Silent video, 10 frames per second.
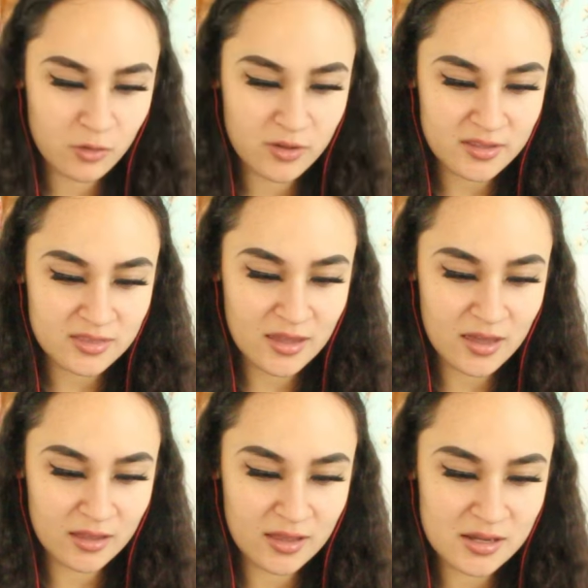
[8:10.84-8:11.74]
oh, get the
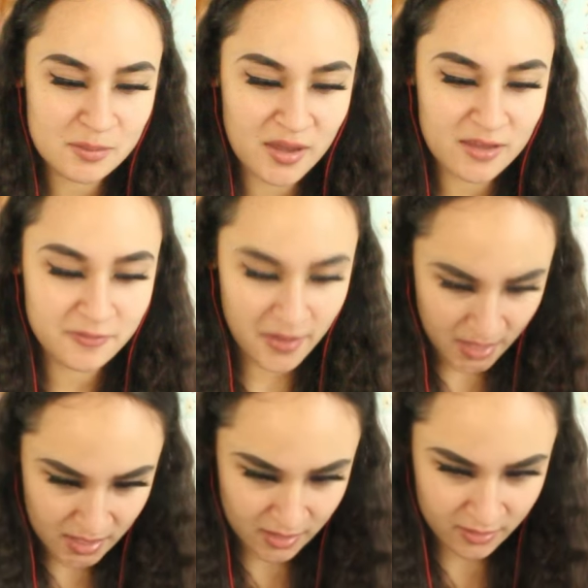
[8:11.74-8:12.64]
hell out of my
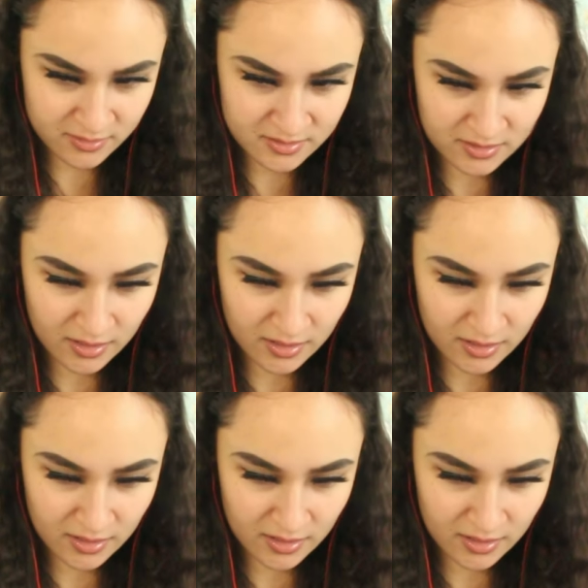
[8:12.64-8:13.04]
face.